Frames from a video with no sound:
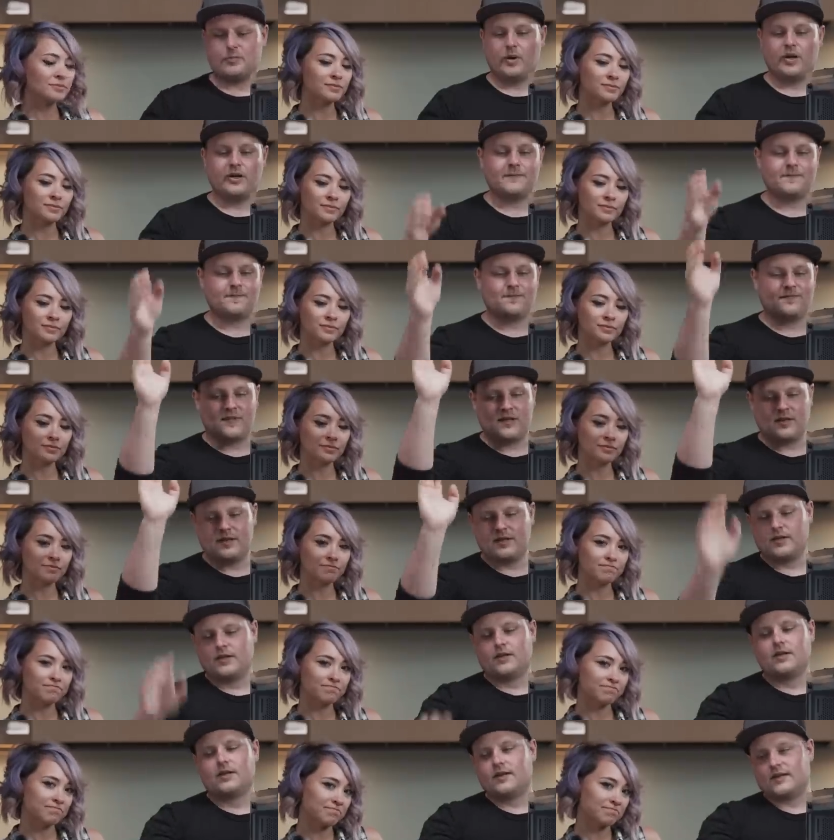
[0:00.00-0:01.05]
Speaker 1: but
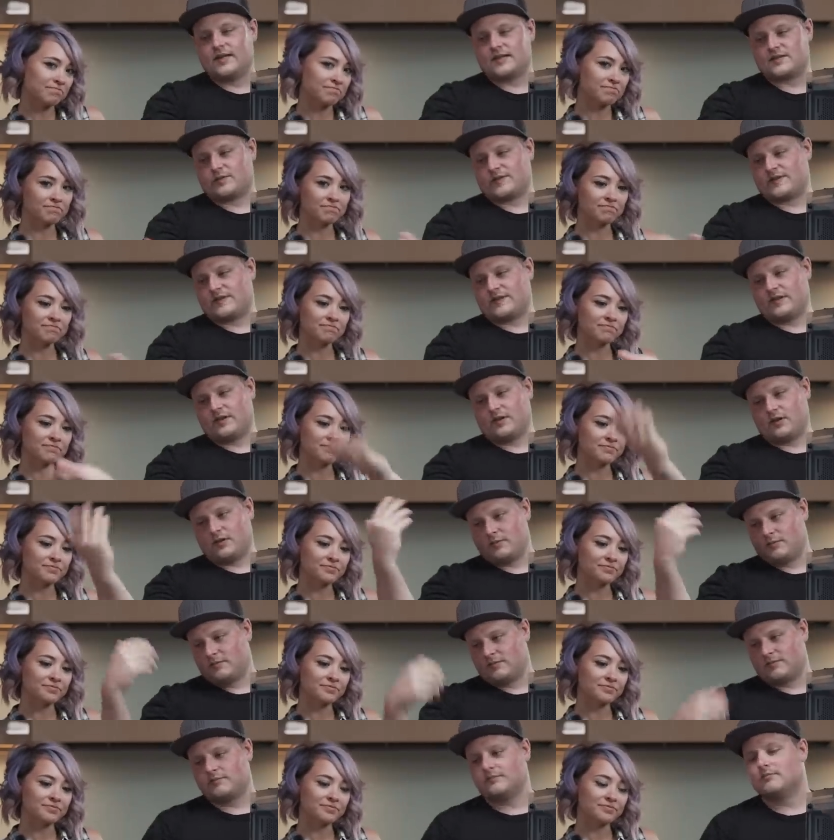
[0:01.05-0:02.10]
this will still
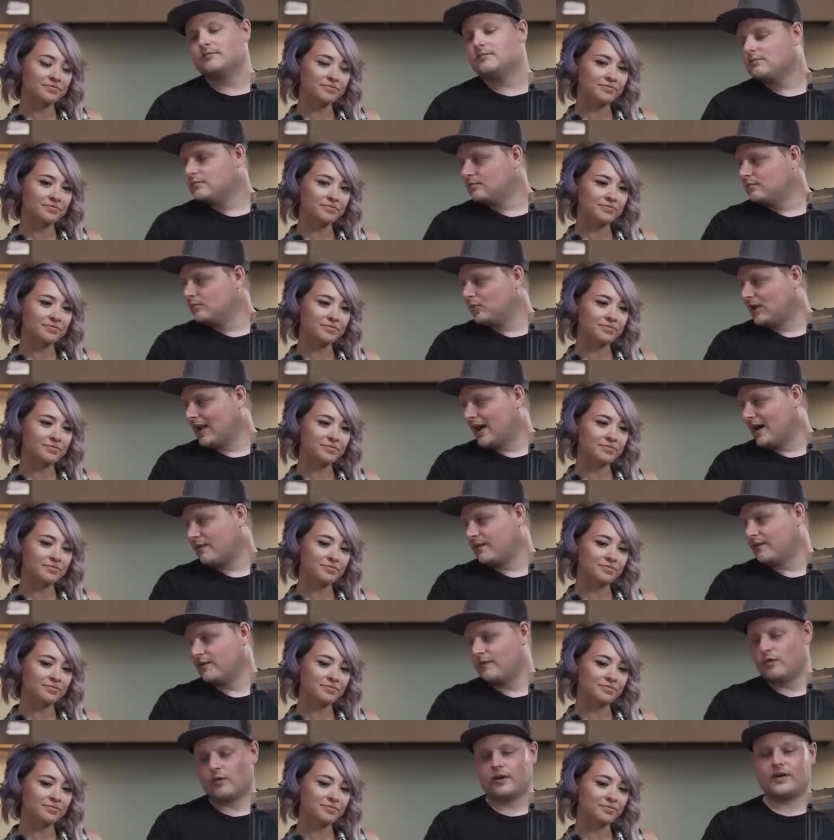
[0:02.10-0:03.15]
plow
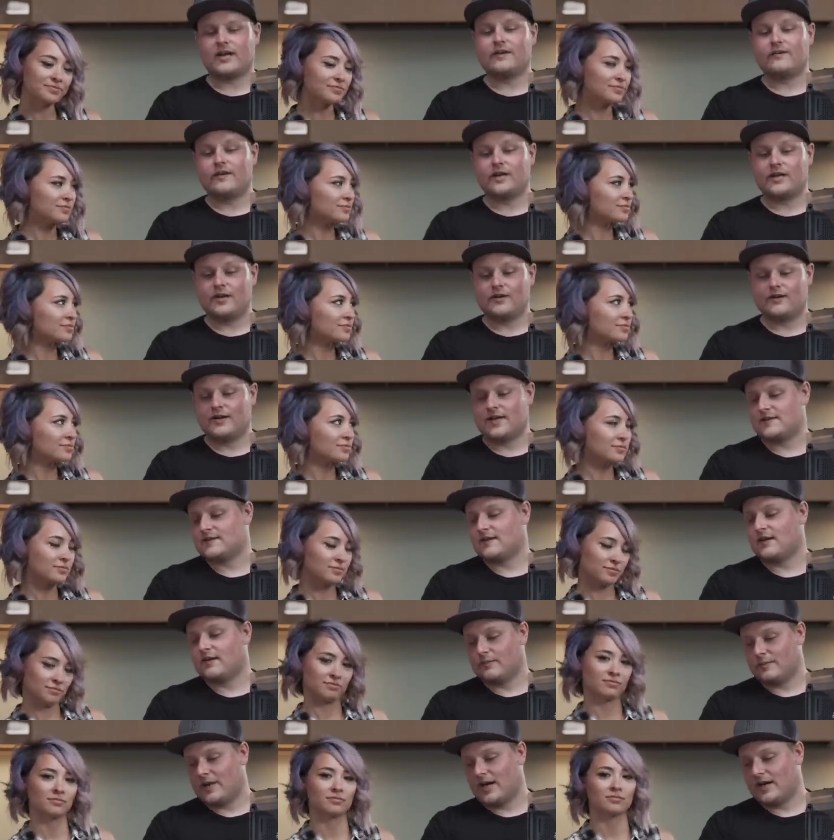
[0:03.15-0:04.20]
through 4K video. That's all
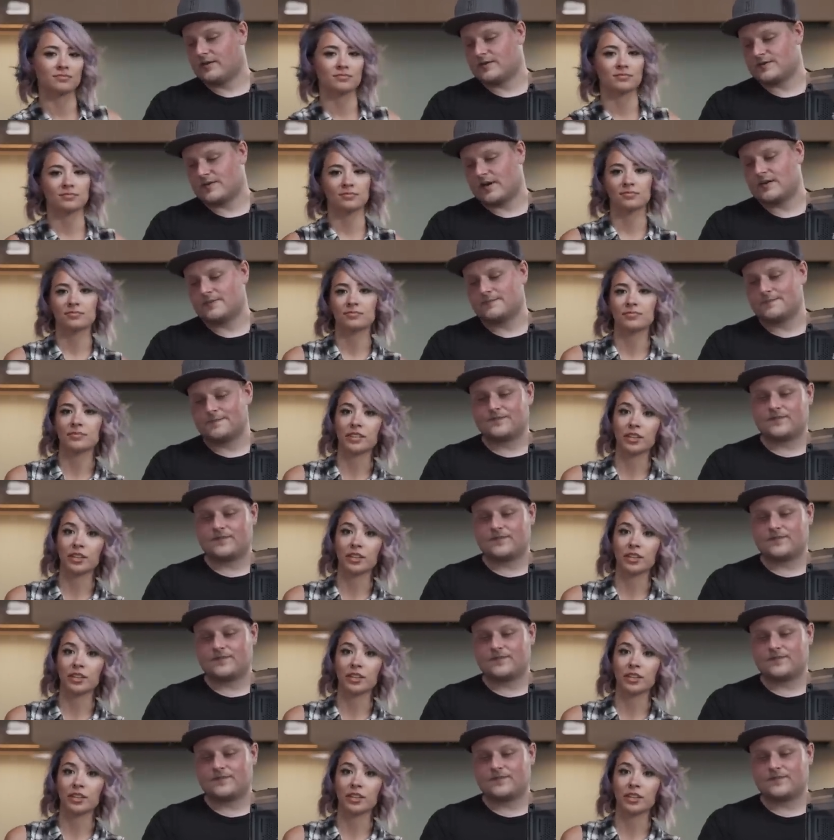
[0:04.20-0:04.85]
that matters, right?